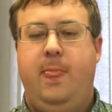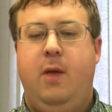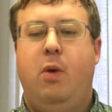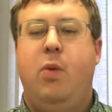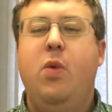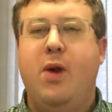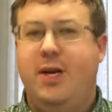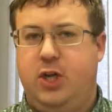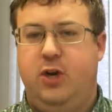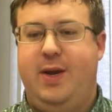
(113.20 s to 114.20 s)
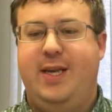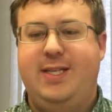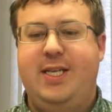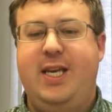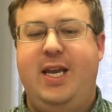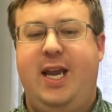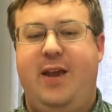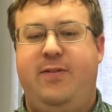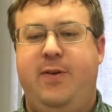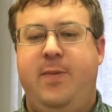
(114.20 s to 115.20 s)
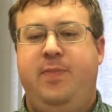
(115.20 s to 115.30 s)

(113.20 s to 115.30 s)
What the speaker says: What we want to do is see if